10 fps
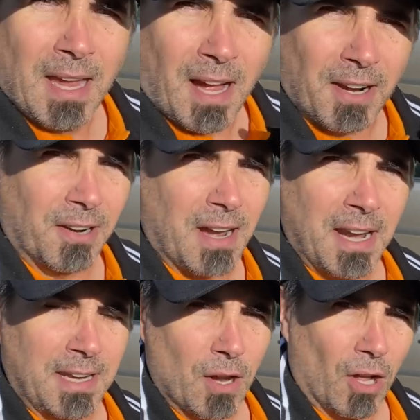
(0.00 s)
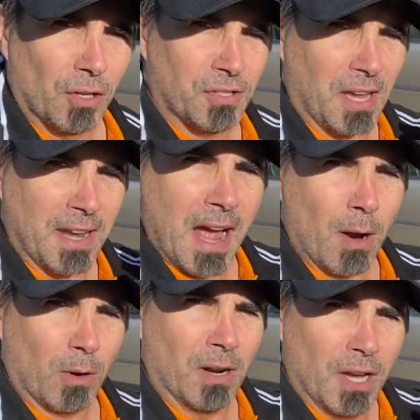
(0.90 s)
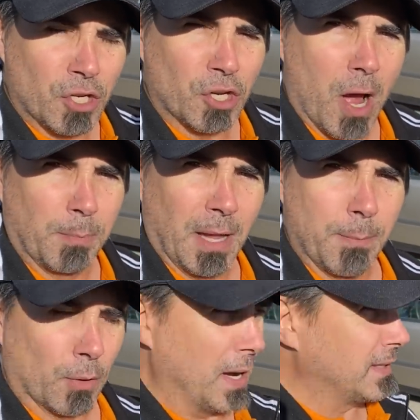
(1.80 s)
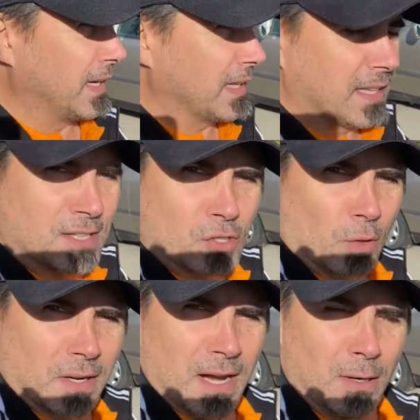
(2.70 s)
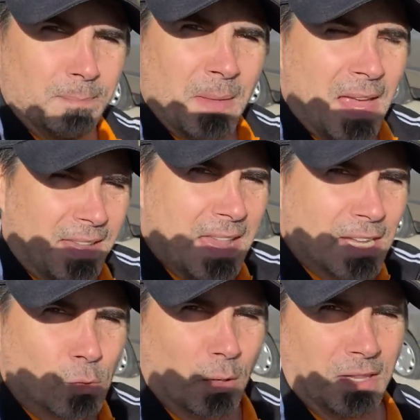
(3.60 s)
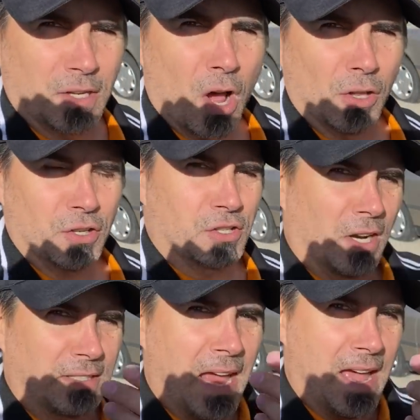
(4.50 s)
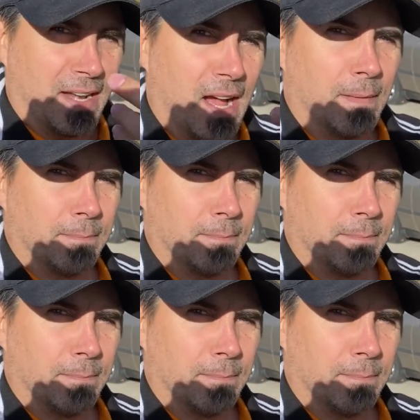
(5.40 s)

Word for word: hundred ninety dollars an hour shop labor rate to get that sorted out. And that's where the dollars start to add up.